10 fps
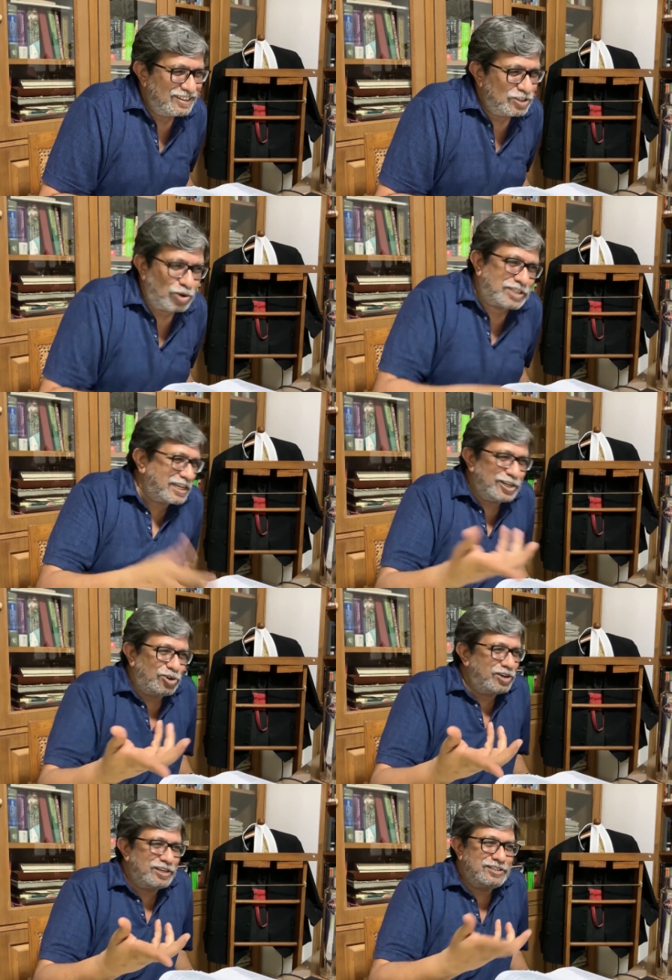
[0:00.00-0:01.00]
You ask any
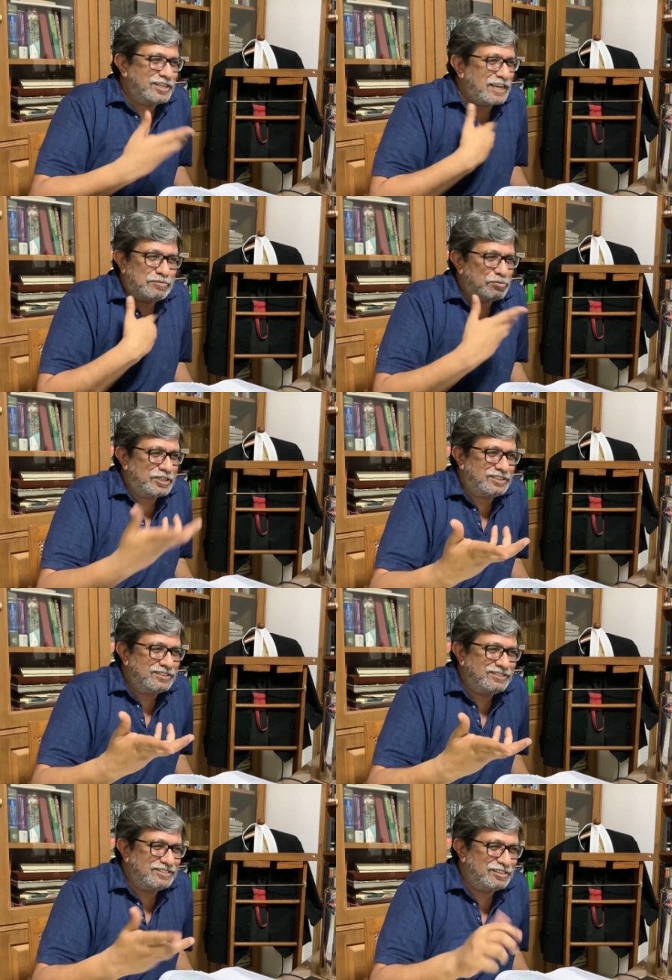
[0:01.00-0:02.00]
lawyer, he'll say, I am the best
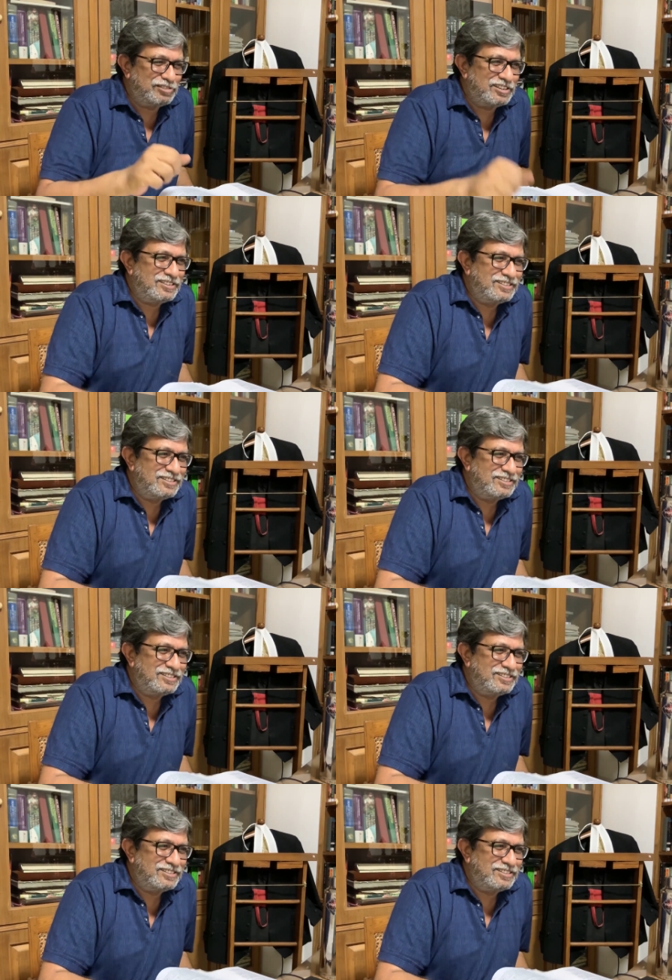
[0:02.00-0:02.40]
in the field.